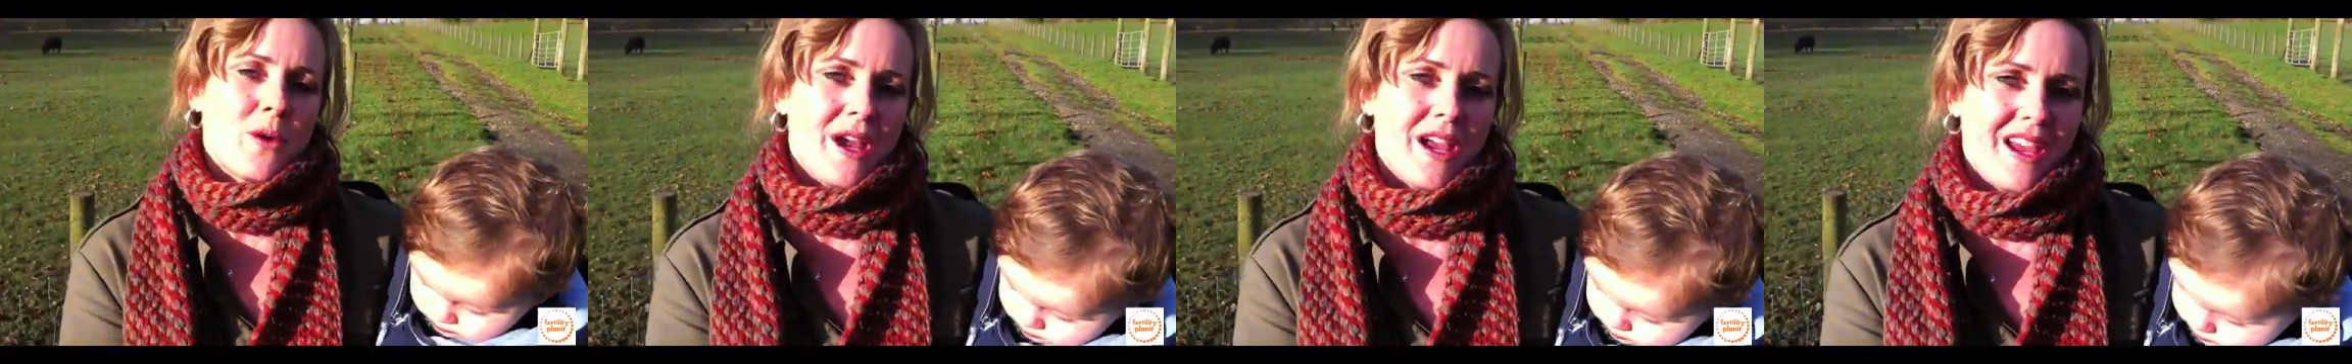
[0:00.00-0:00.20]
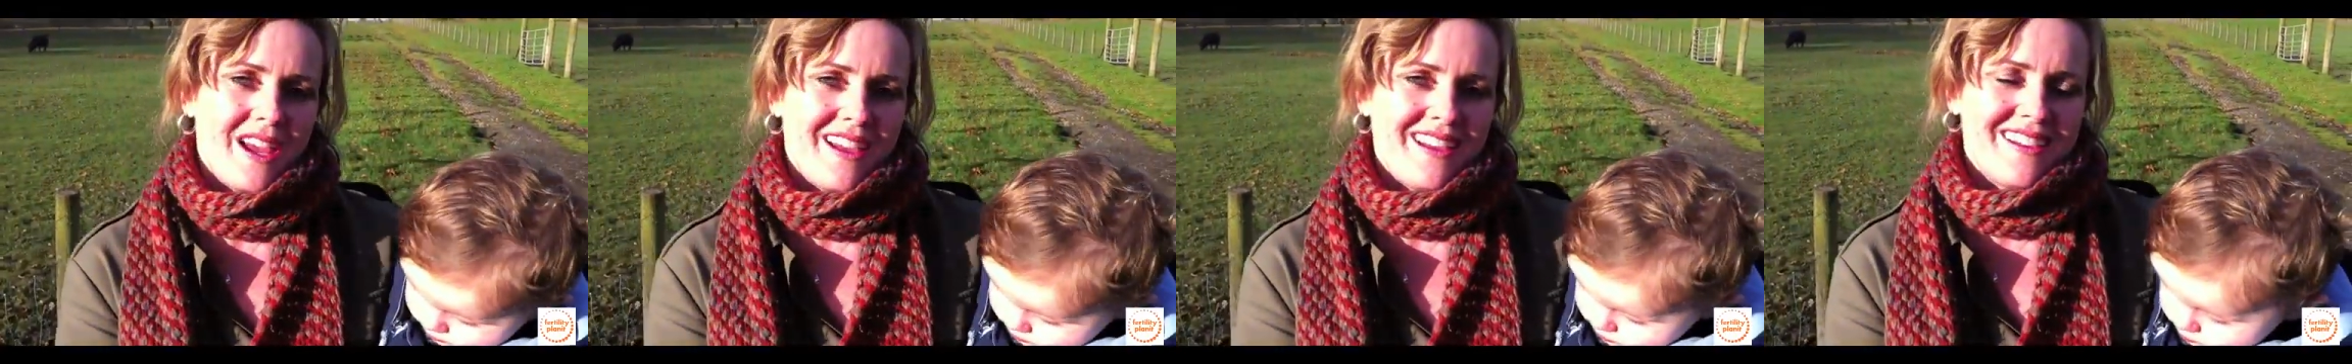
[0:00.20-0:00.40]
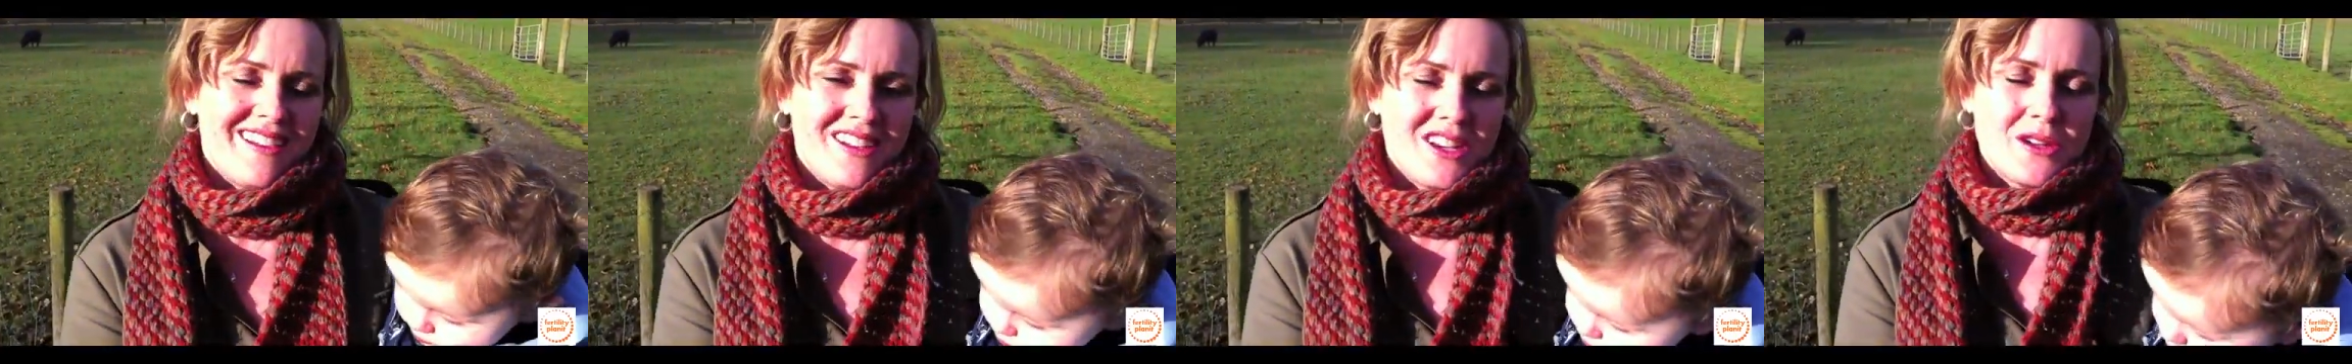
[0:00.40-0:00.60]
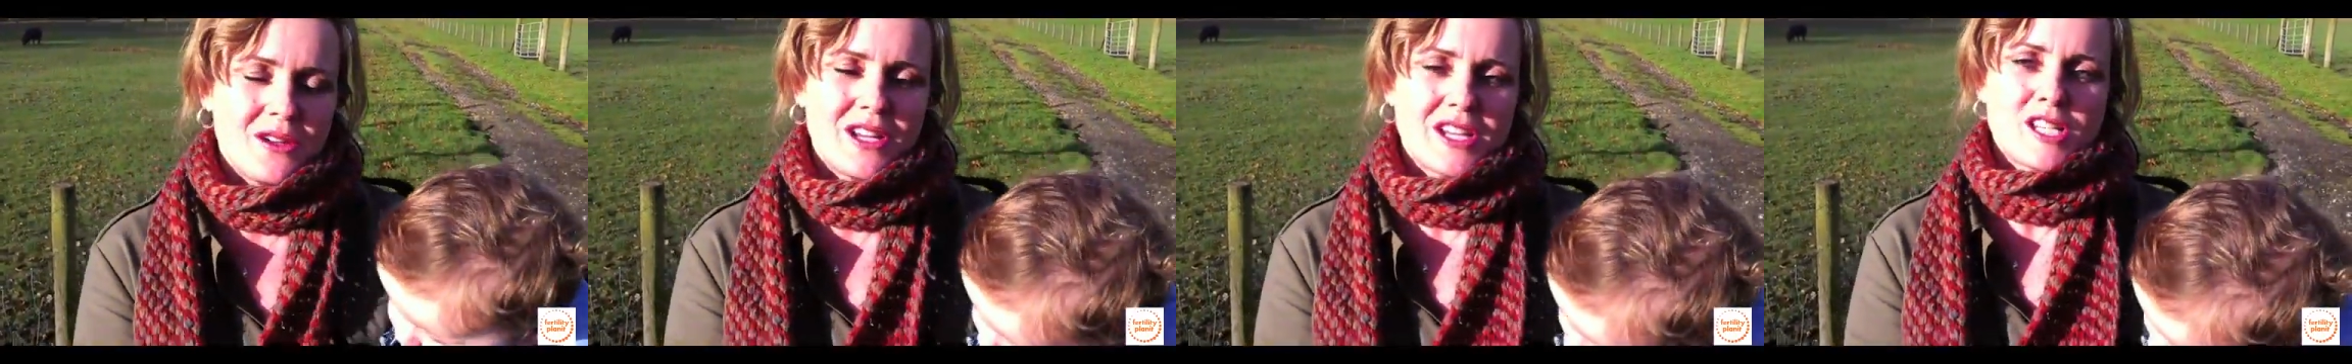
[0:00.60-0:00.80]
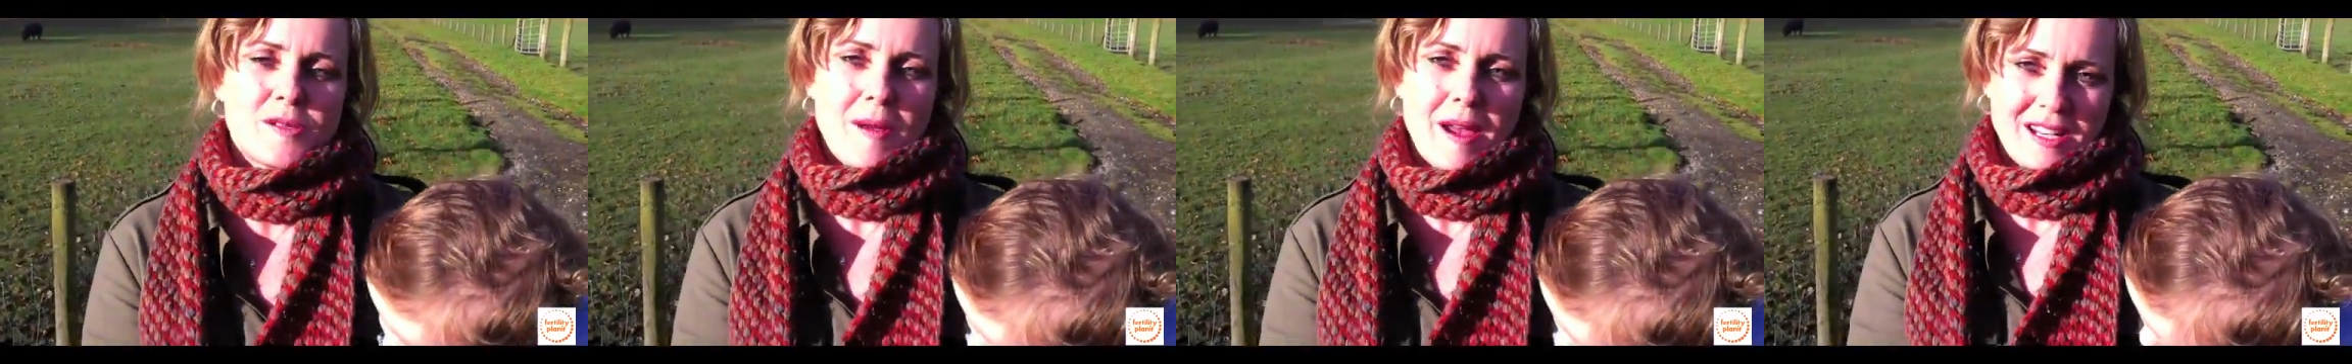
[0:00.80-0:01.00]
way
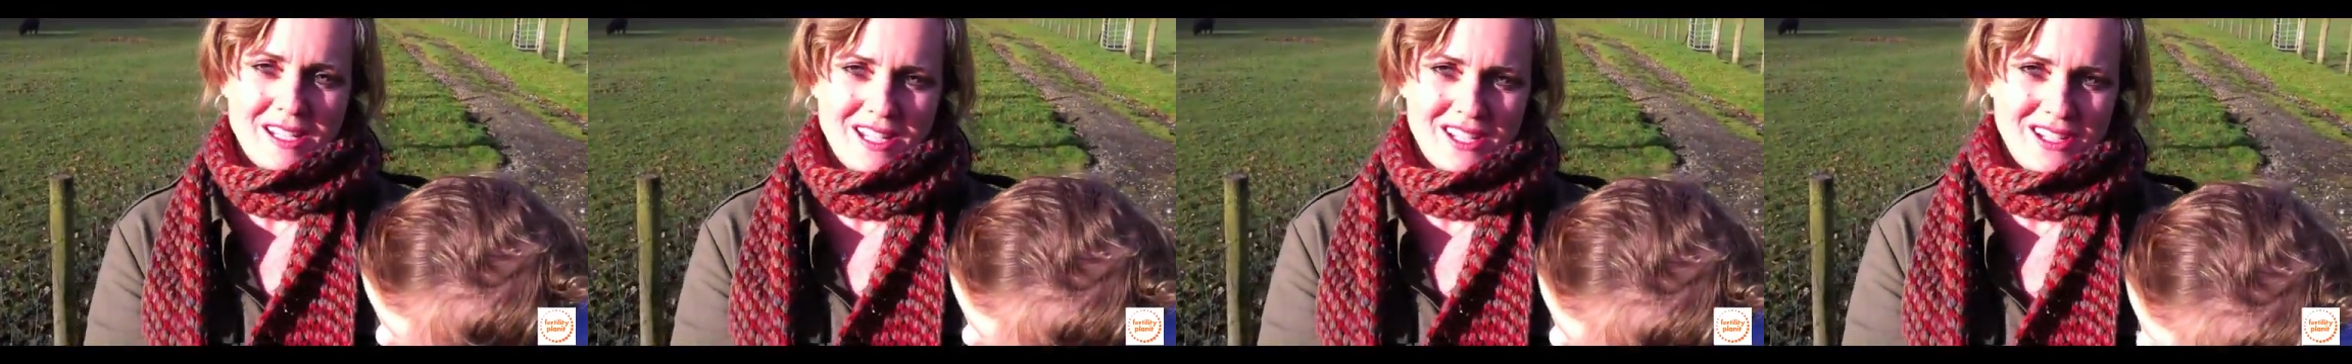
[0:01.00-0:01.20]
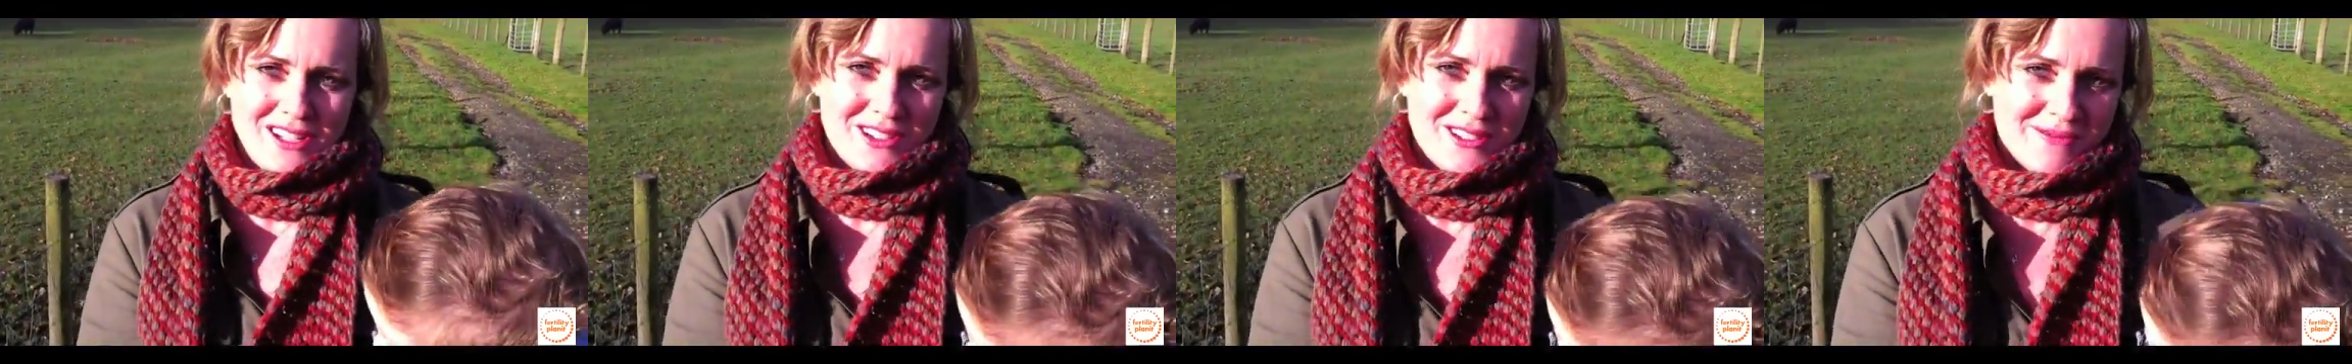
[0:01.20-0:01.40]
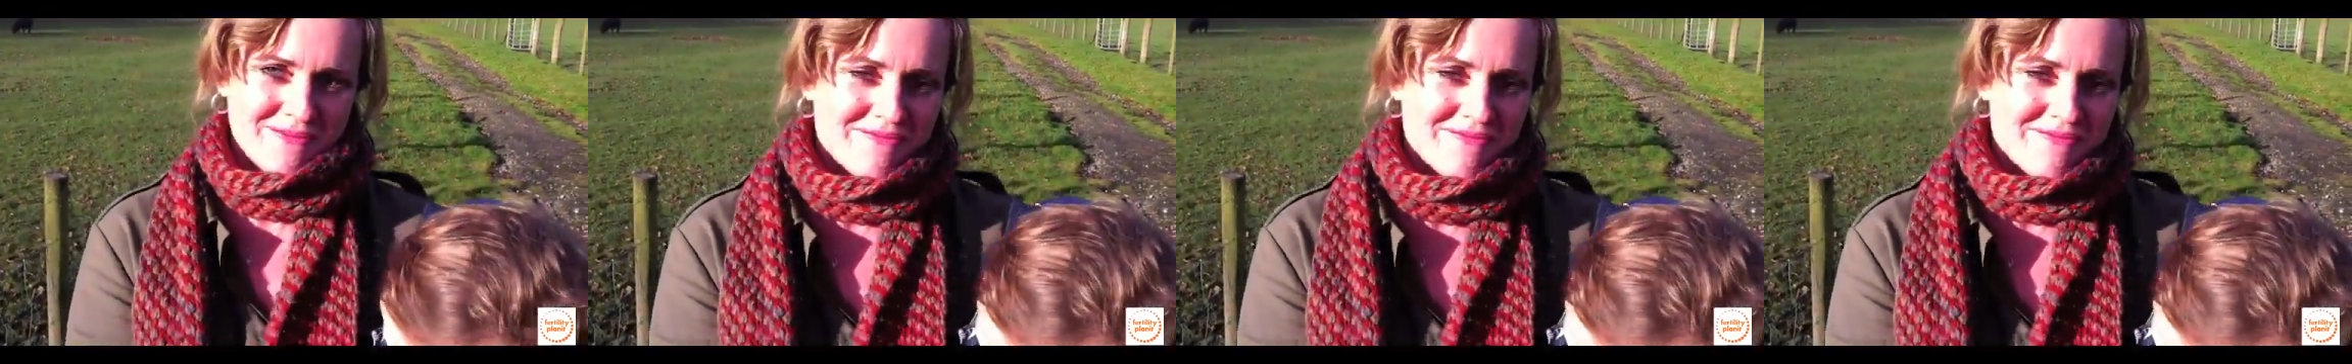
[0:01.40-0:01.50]
you'd expect it